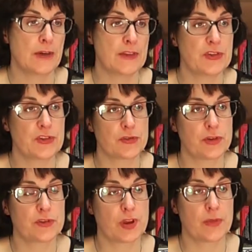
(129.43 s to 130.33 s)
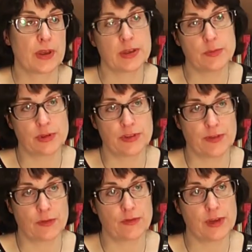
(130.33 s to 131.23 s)
And this is the first time that anybody's
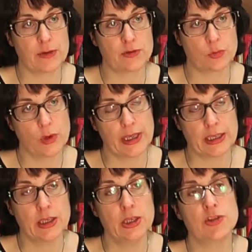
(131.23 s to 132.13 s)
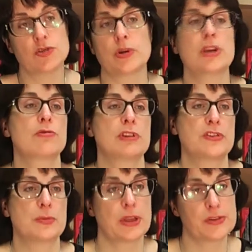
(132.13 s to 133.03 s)
ever found a way to
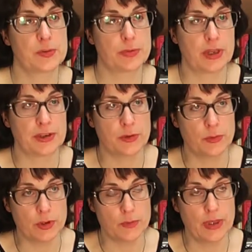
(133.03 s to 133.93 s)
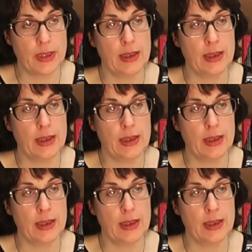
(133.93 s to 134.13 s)
increase the blood supply to the womb